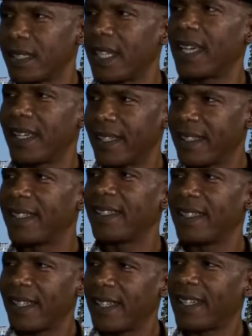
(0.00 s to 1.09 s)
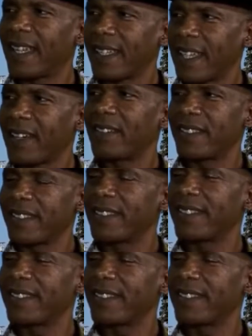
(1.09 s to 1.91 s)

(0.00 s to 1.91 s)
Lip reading: Yeah. I like that one too.